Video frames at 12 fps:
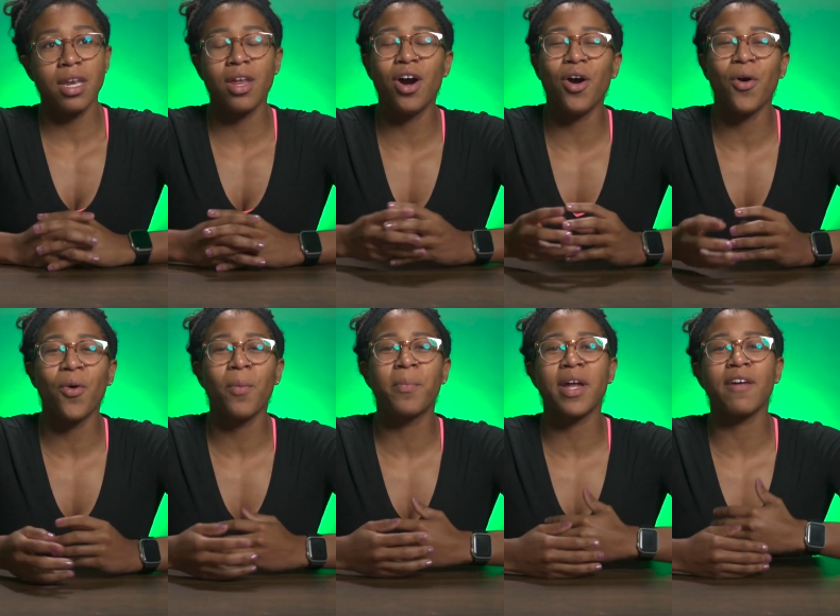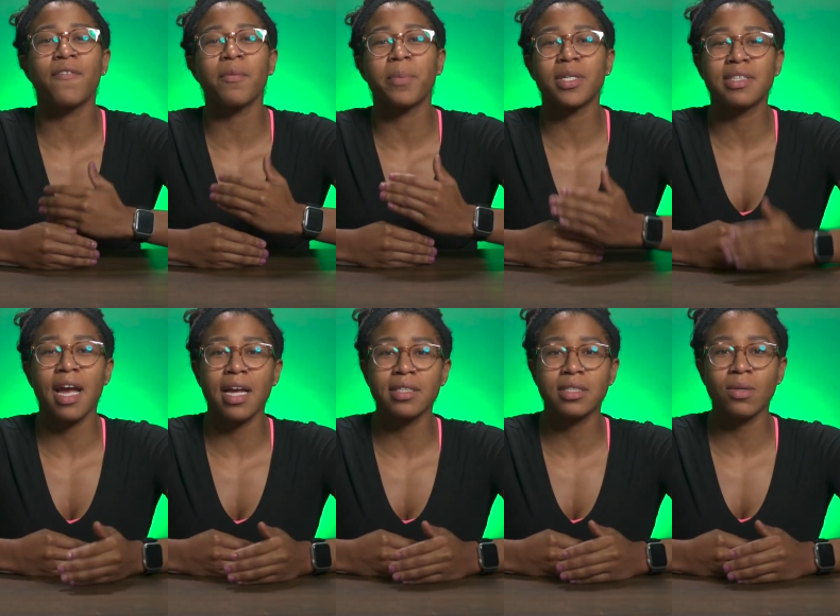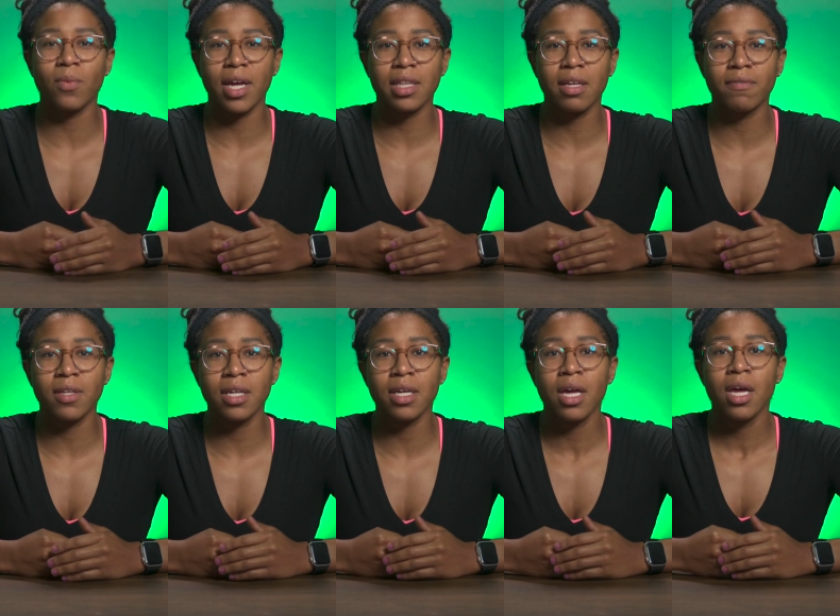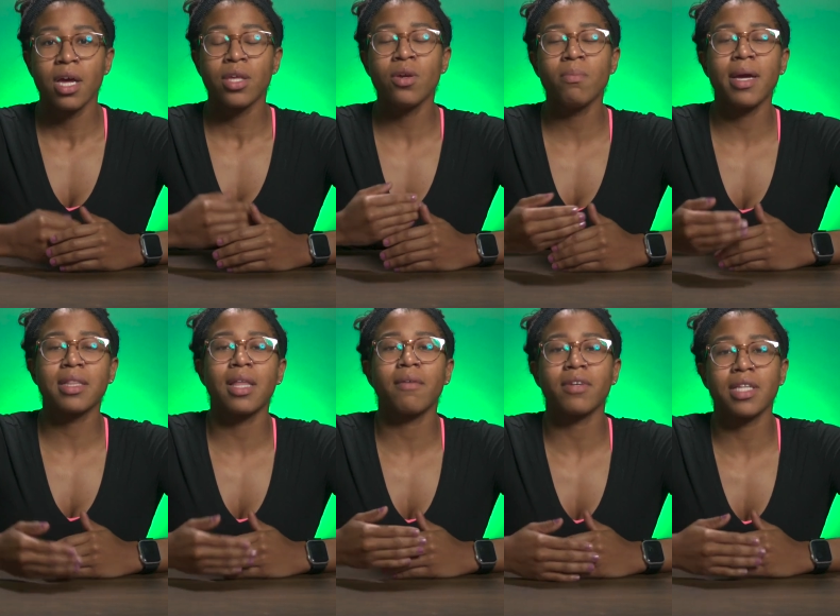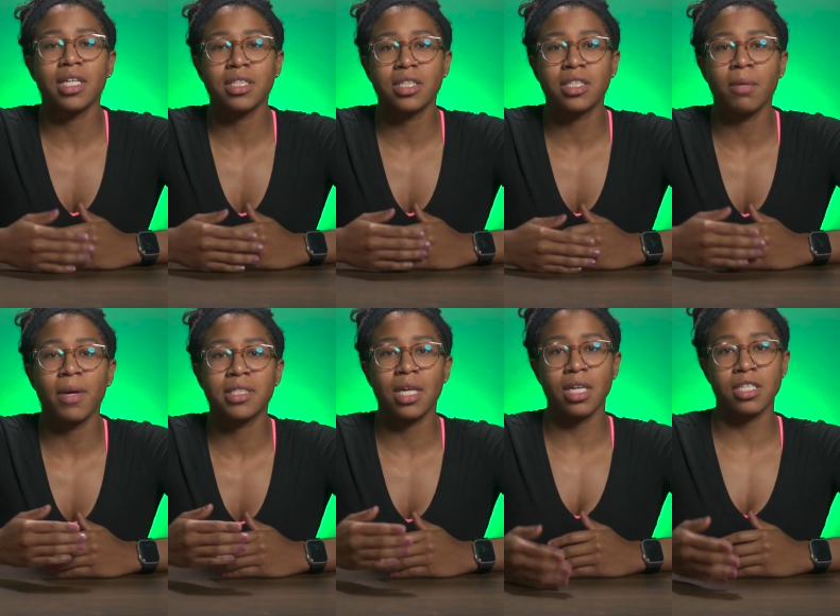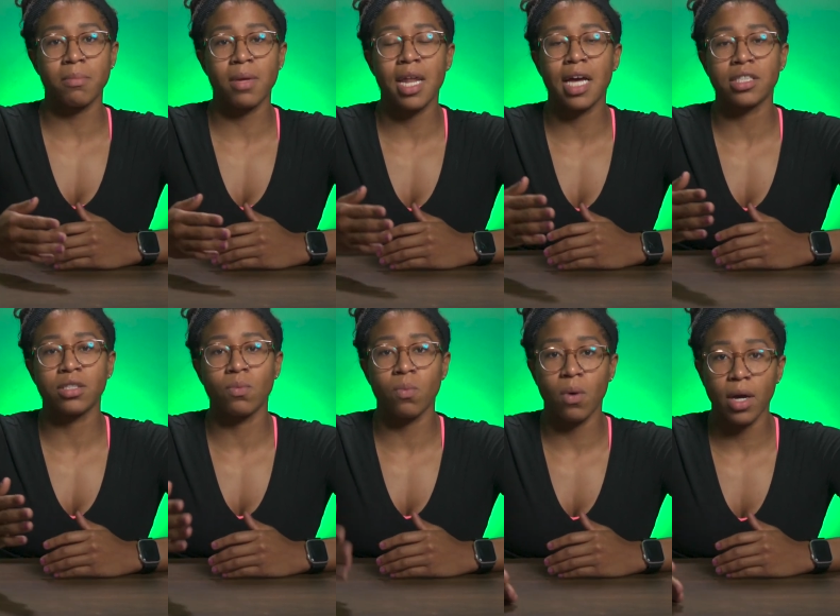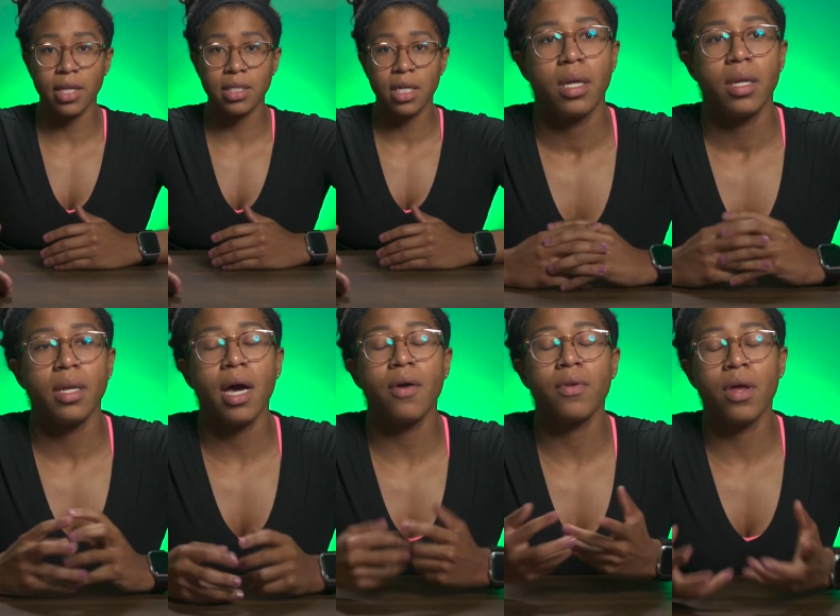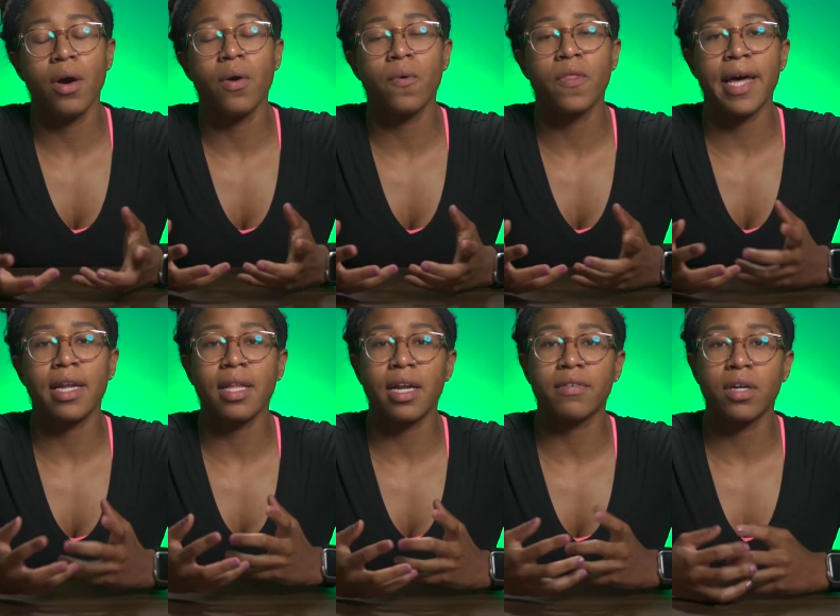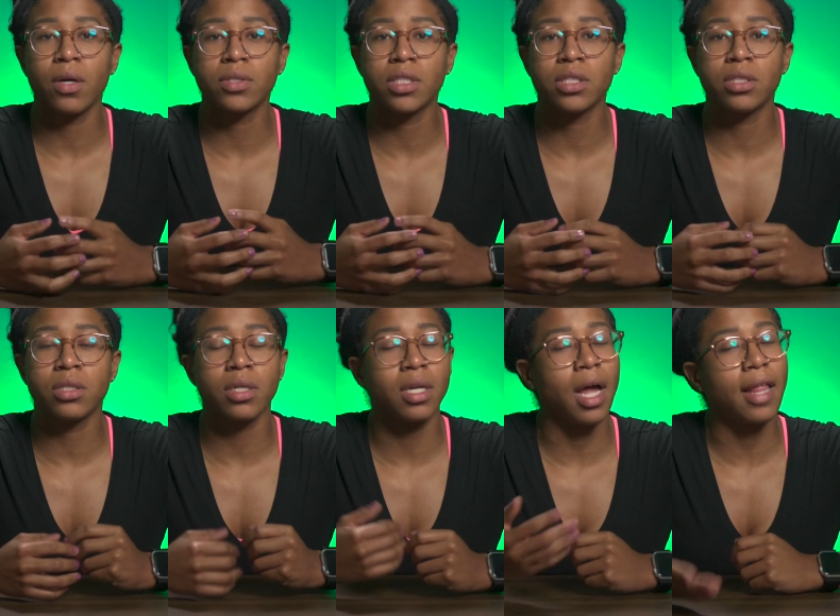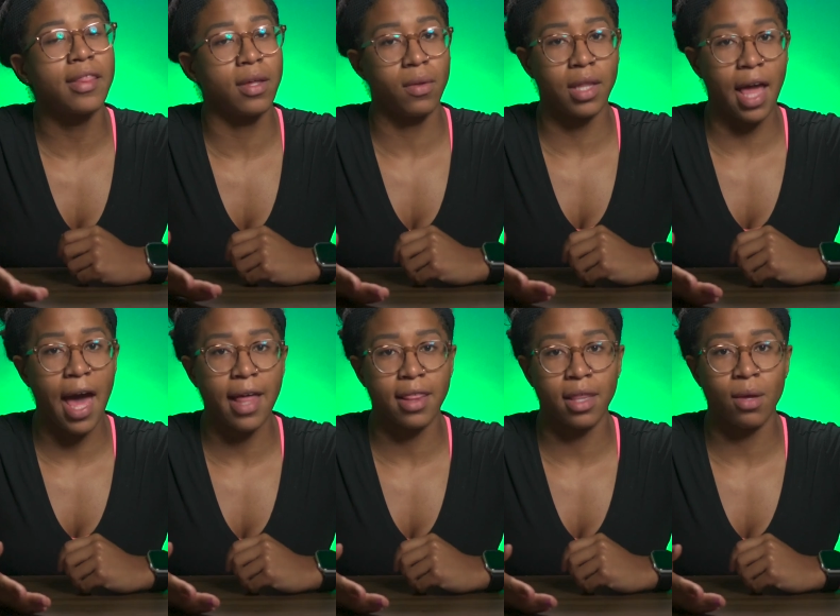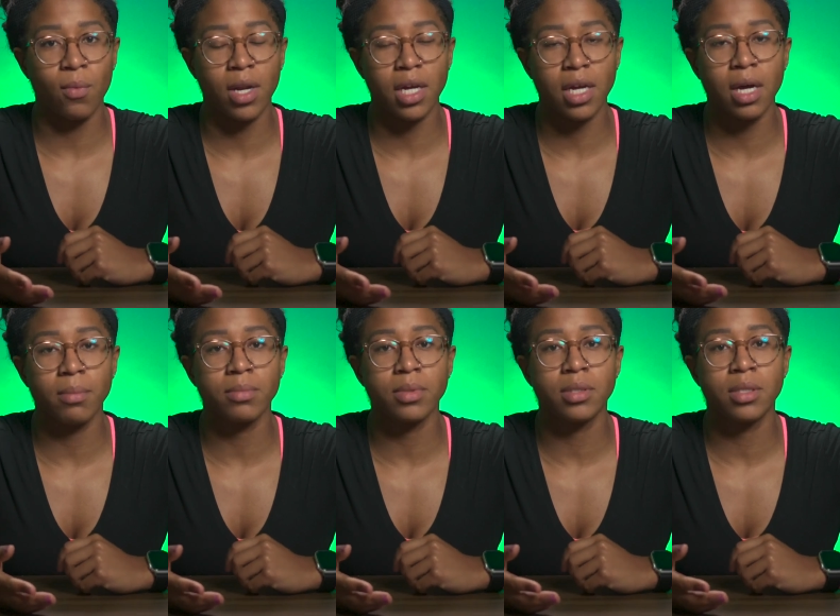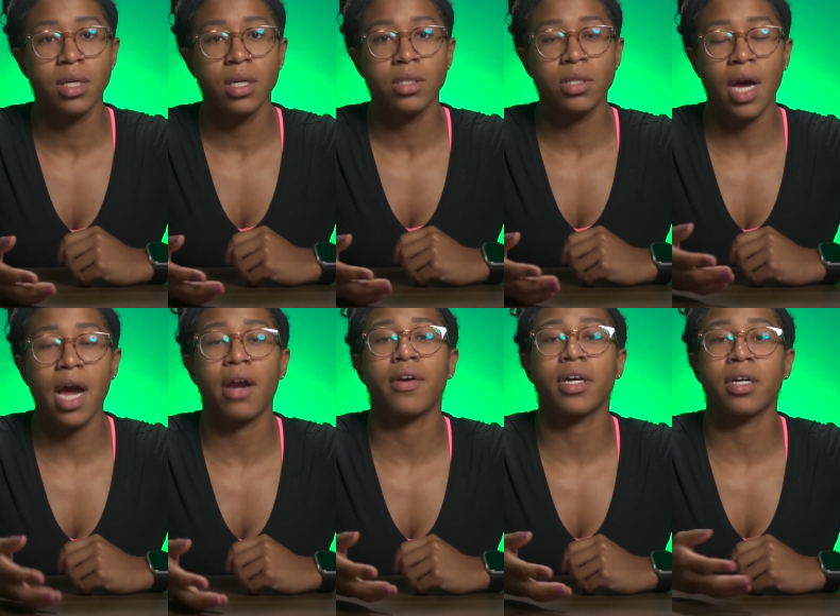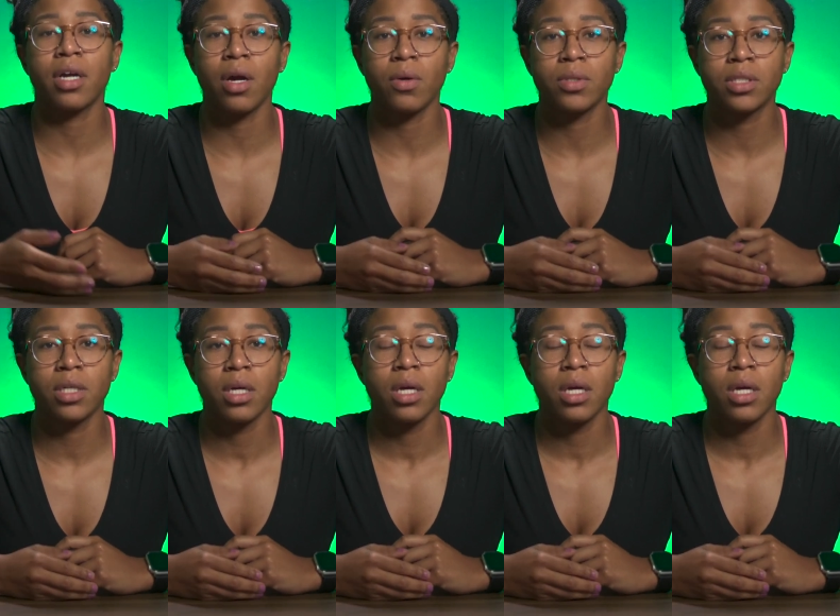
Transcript: No, but if it pertains to weightlifting, you make that relationship as intimate as you want. Now, know that a lot of coaches, you're not the only athlete when it comes to hiring a coach.